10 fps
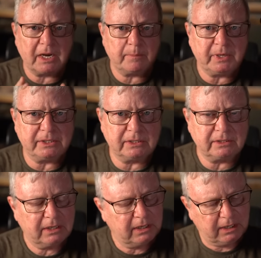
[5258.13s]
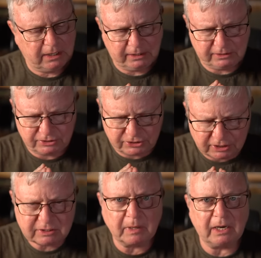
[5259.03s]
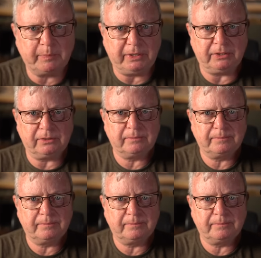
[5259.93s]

opinion, and it's just my opinion.